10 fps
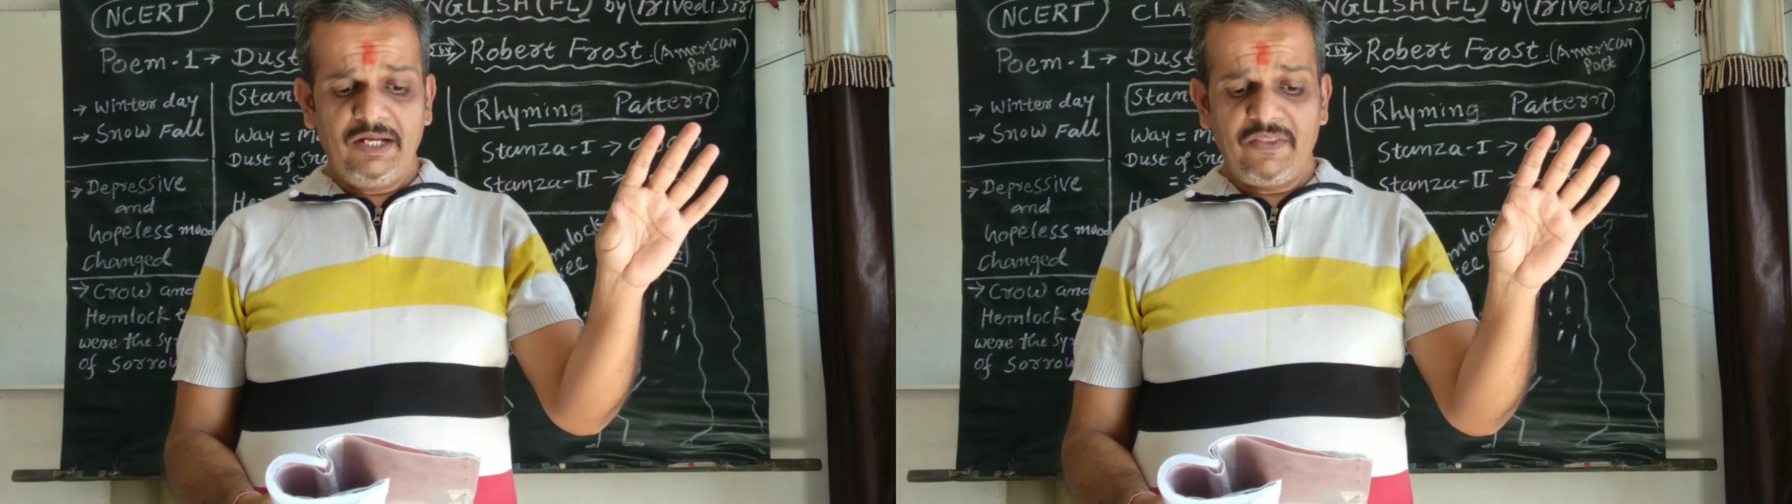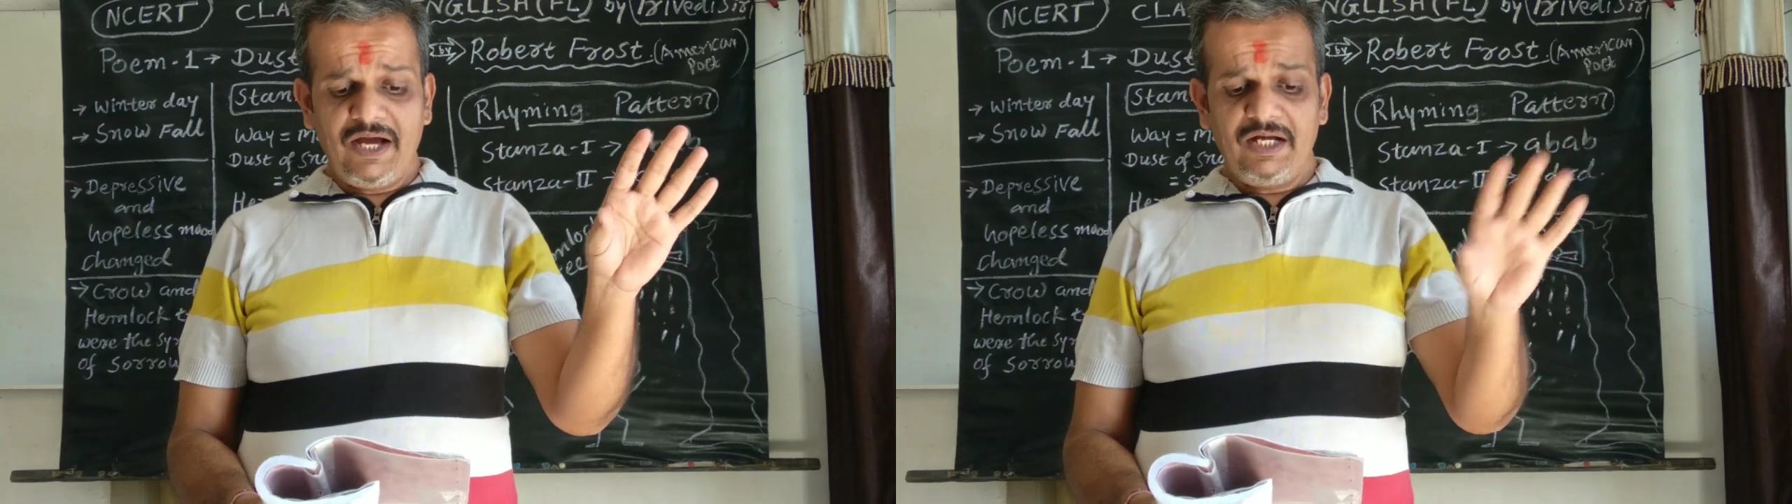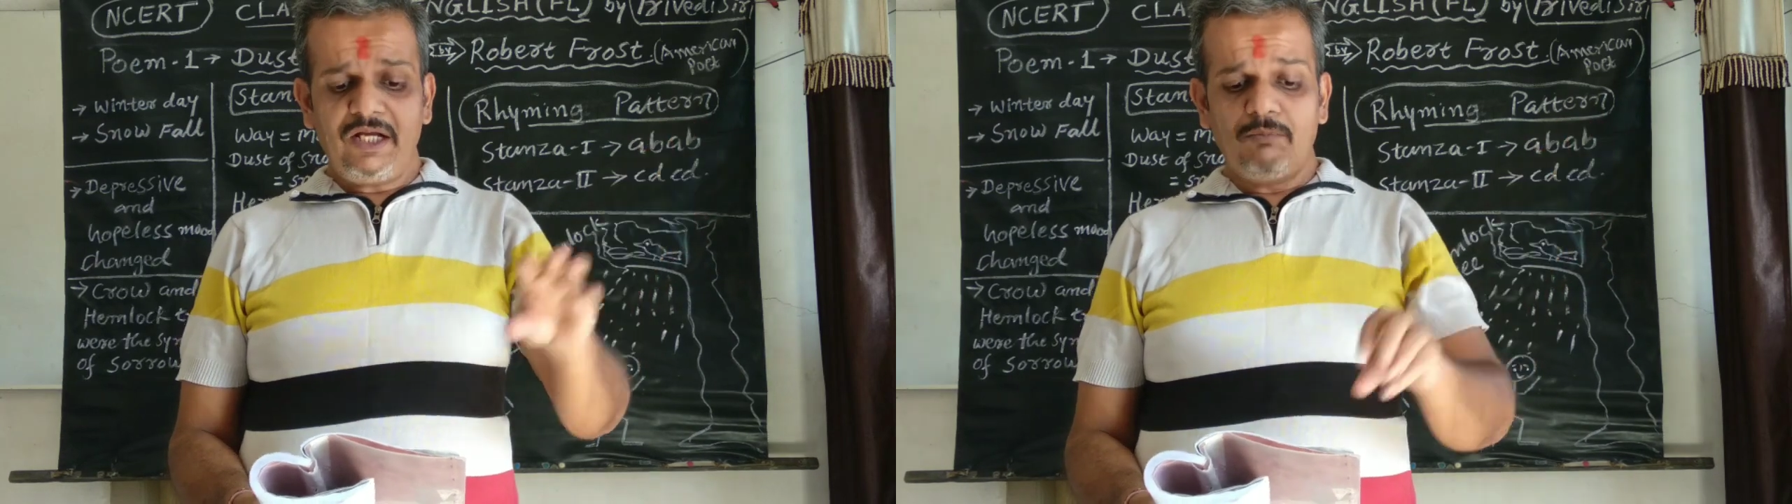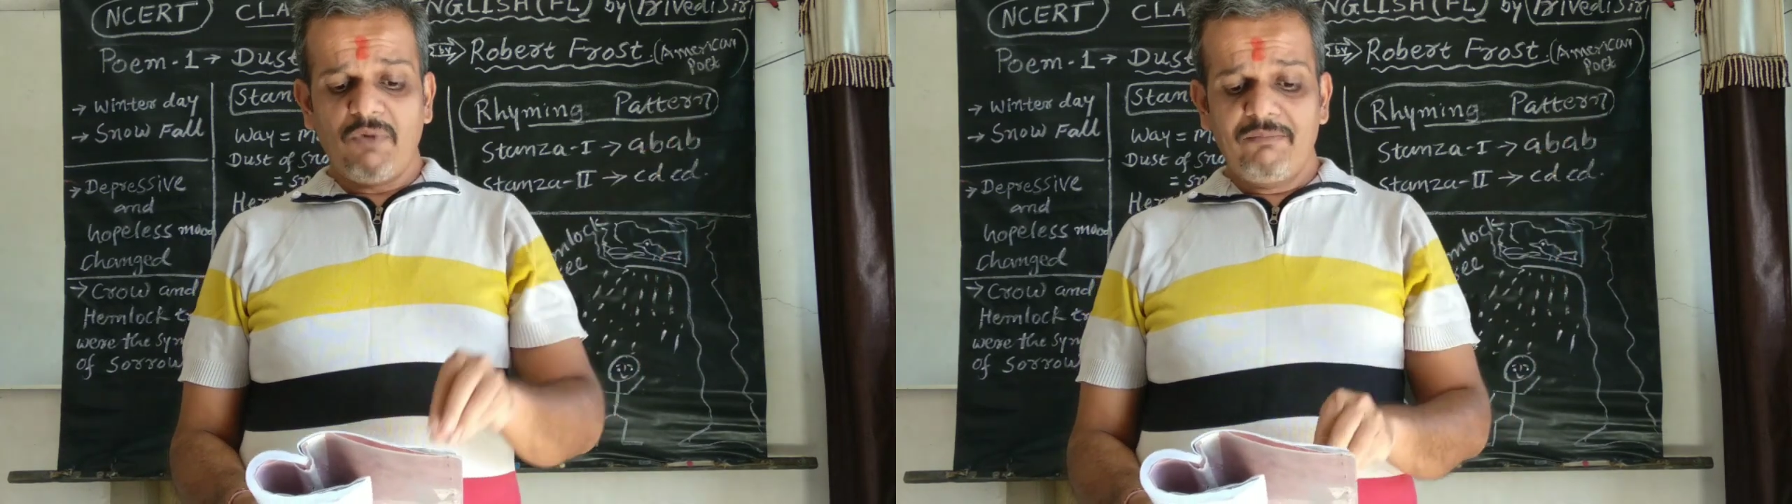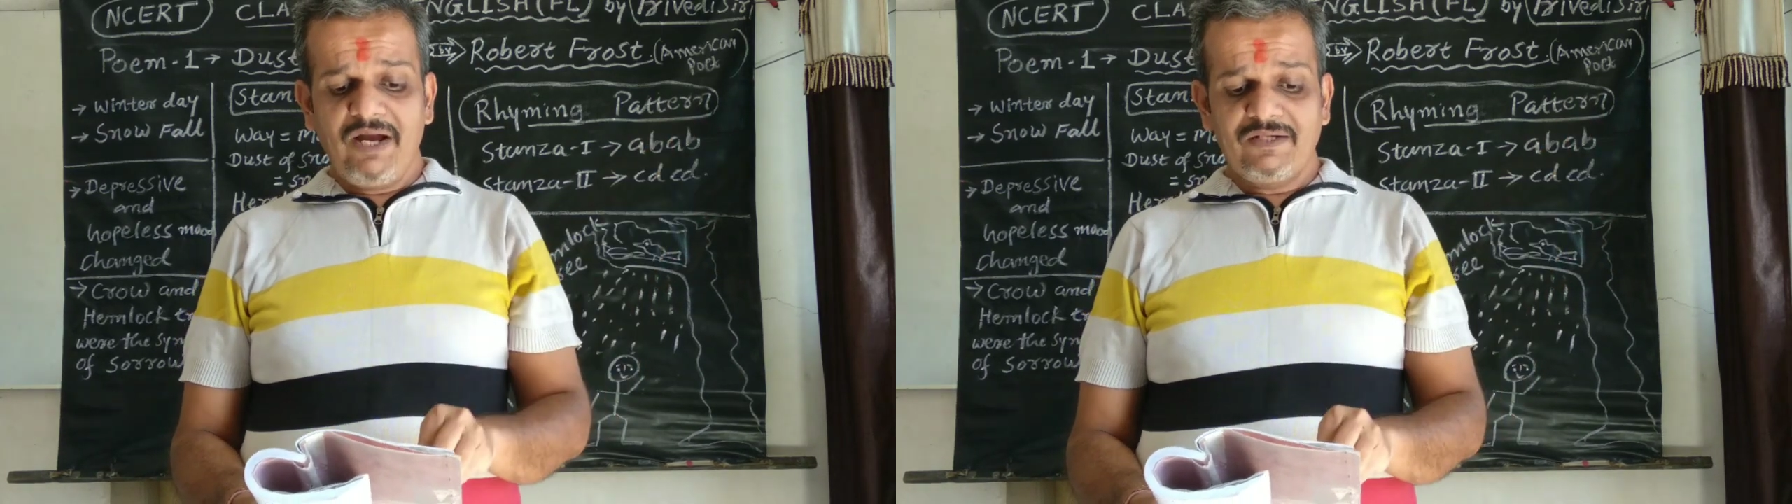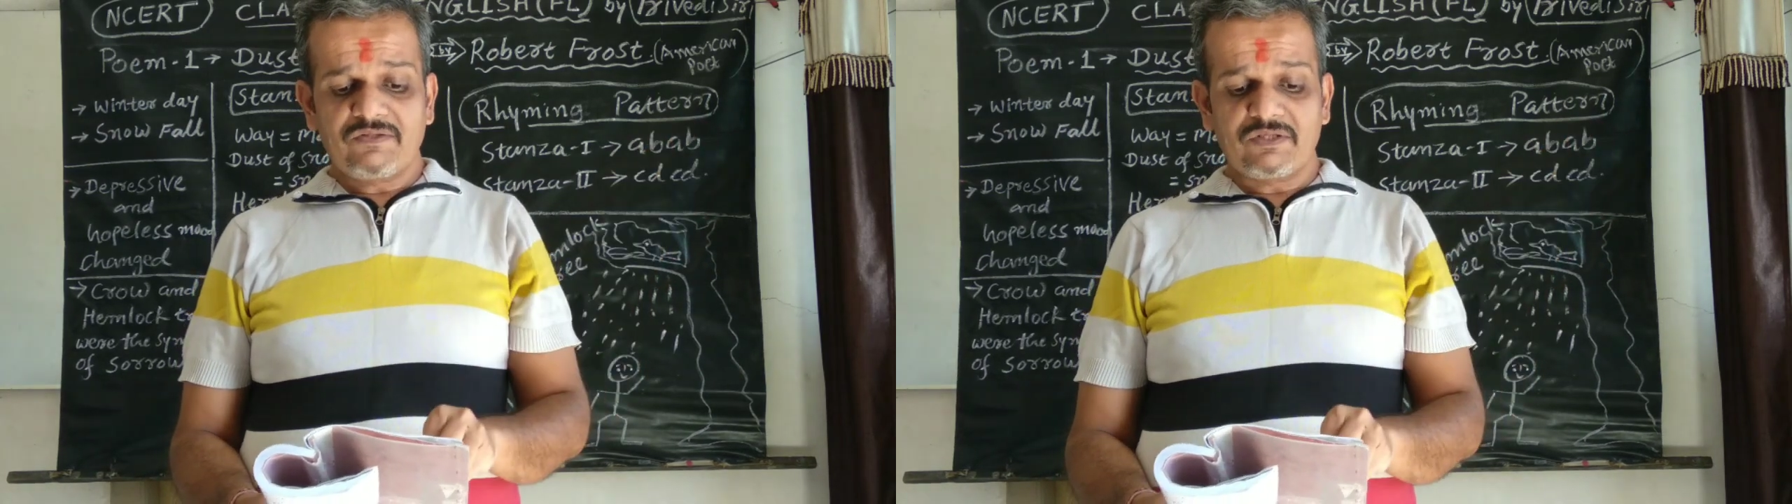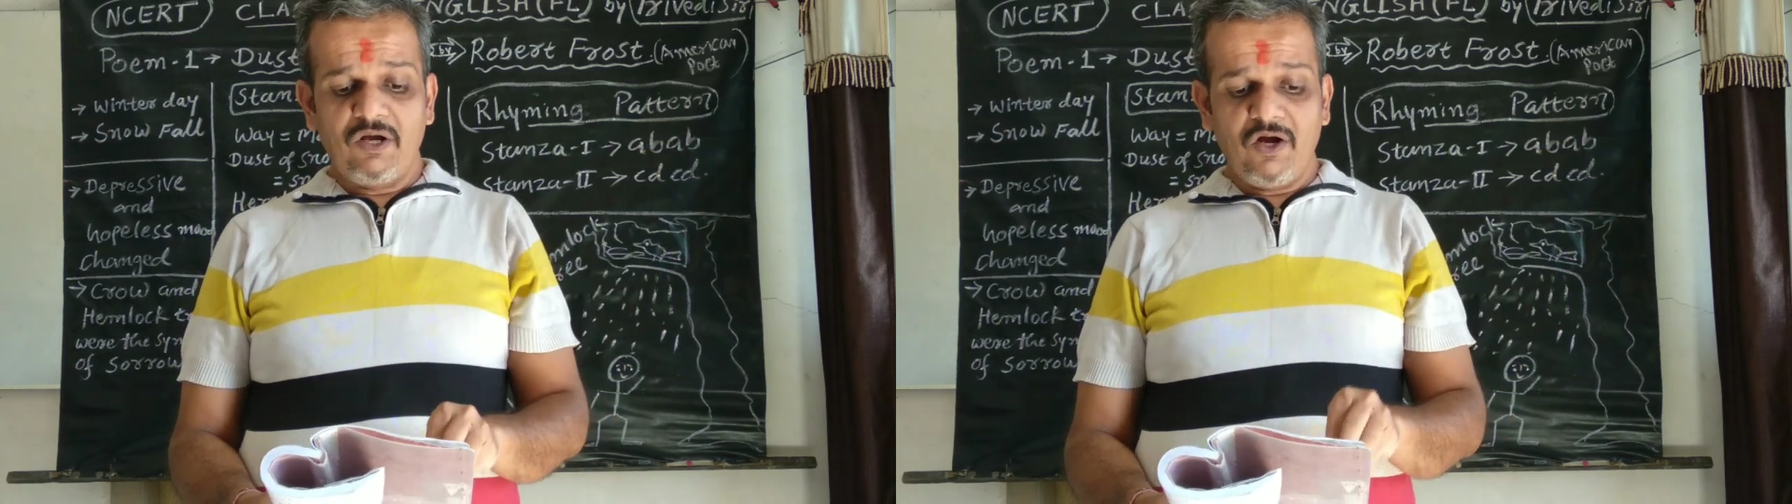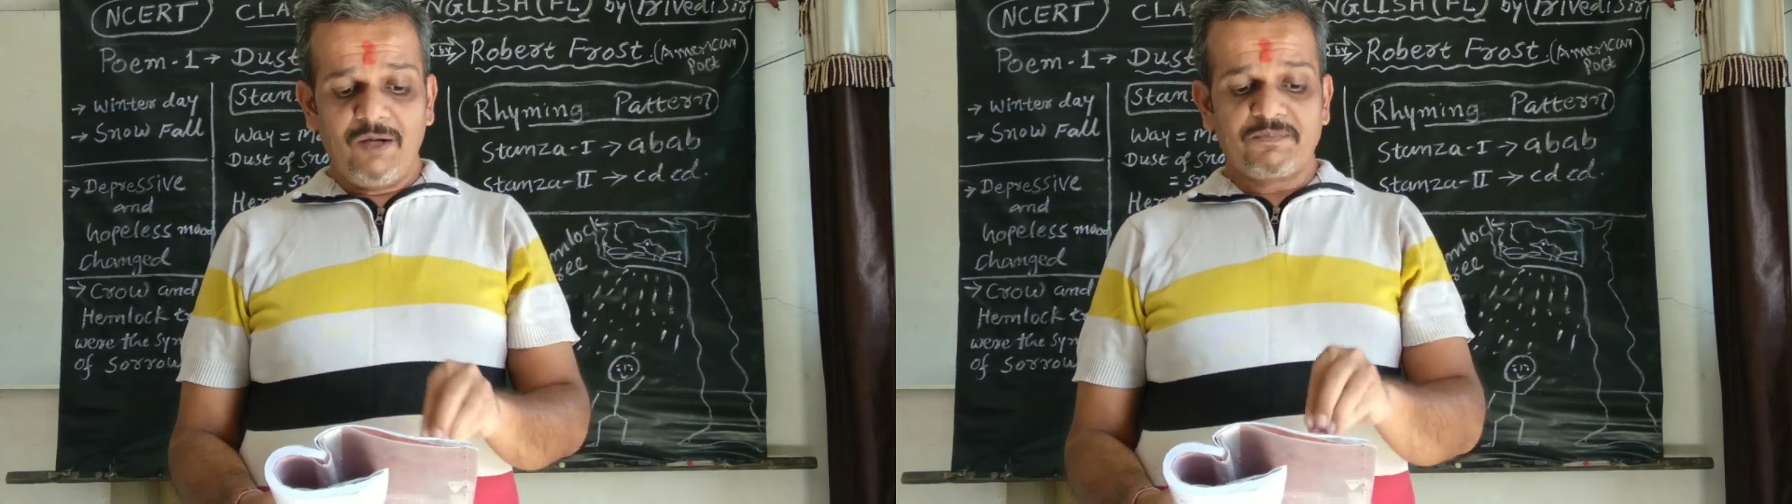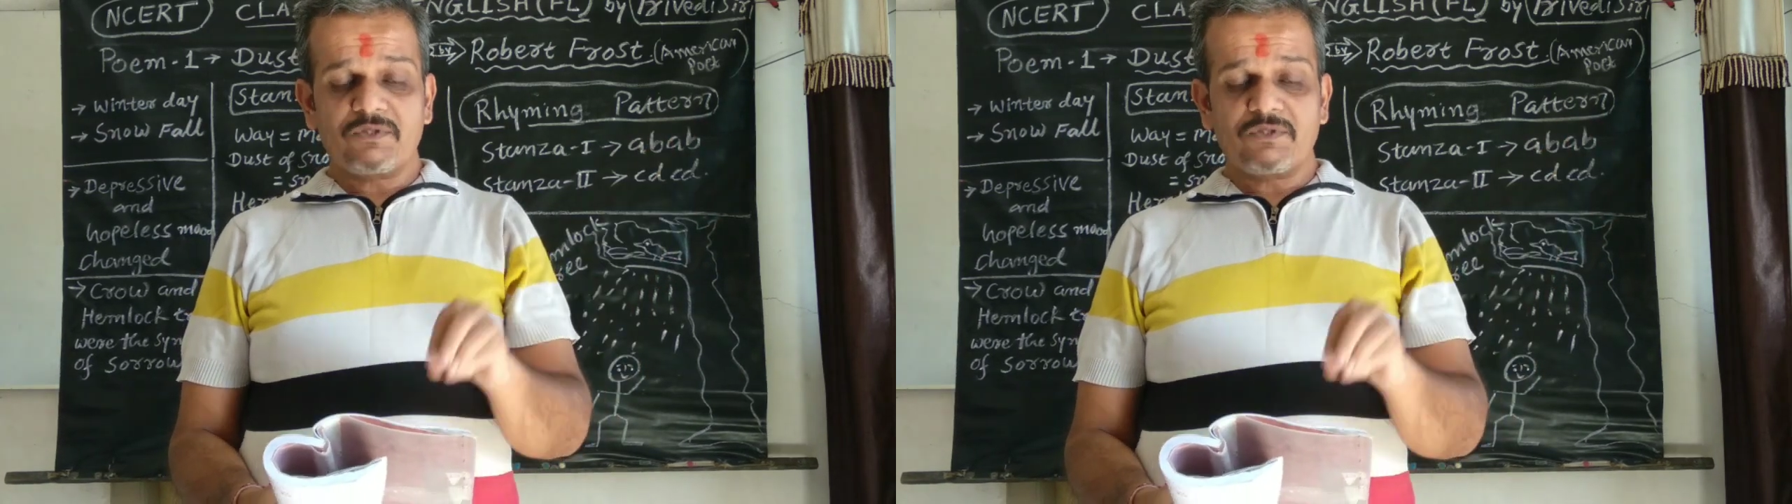The moments of